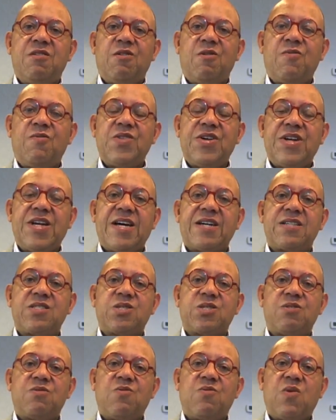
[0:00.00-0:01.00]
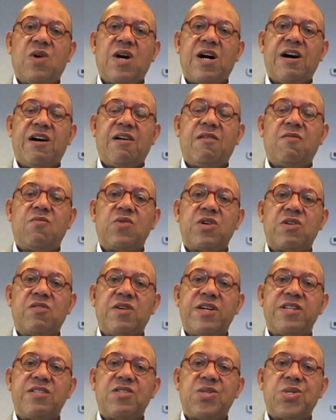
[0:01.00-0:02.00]
Over the next little while, we're
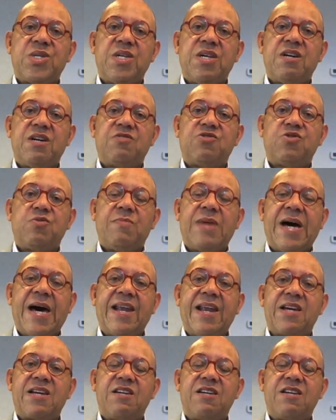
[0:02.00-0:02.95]
going to see a dramatic